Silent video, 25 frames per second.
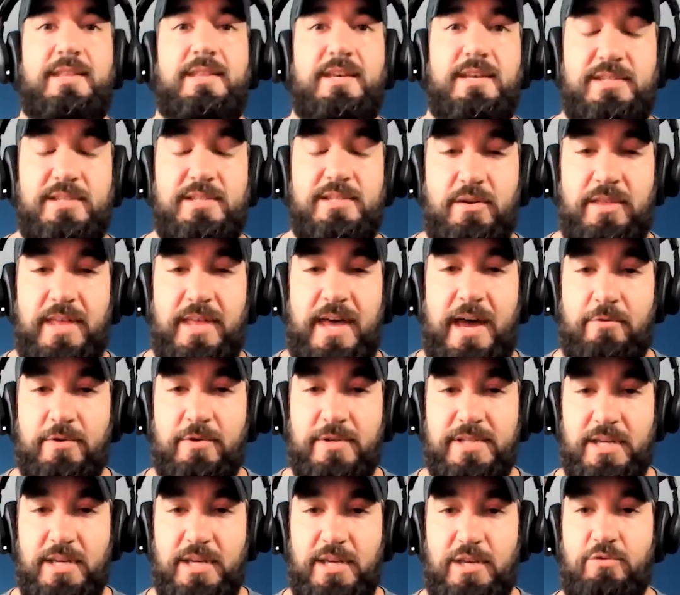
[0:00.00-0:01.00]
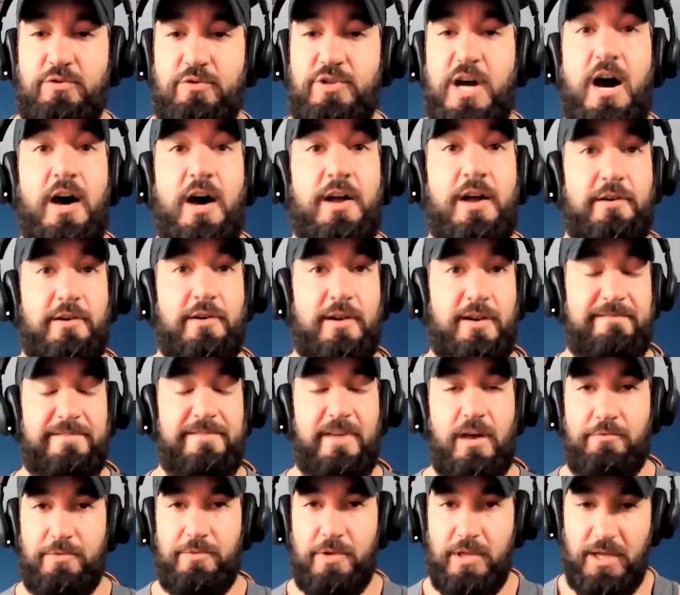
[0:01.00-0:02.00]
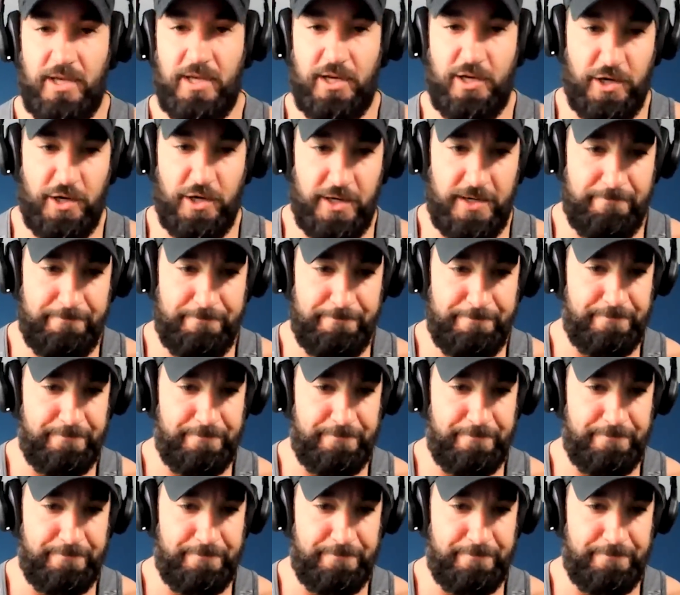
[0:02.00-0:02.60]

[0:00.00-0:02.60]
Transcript: this so that was a huge honor and it felt really good